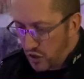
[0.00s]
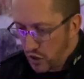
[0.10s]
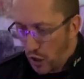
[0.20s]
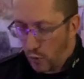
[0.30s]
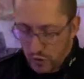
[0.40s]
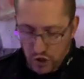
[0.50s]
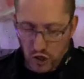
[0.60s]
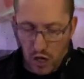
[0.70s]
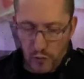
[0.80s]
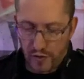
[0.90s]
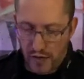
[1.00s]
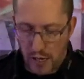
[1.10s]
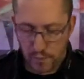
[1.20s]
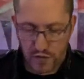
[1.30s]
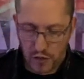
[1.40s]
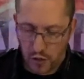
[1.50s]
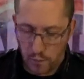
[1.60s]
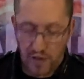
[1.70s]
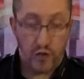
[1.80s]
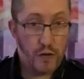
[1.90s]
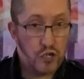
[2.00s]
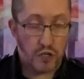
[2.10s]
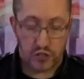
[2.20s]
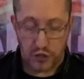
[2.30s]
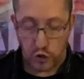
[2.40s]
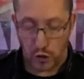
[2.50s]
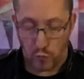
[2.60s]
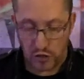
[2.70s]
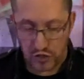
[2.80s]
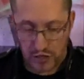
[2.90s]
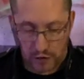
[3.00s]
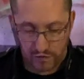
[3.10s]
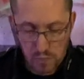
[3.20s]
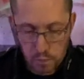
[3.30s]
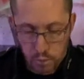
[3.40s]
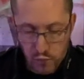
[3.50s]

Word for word: So I'll start with that. So if you're interested in doing one yourself,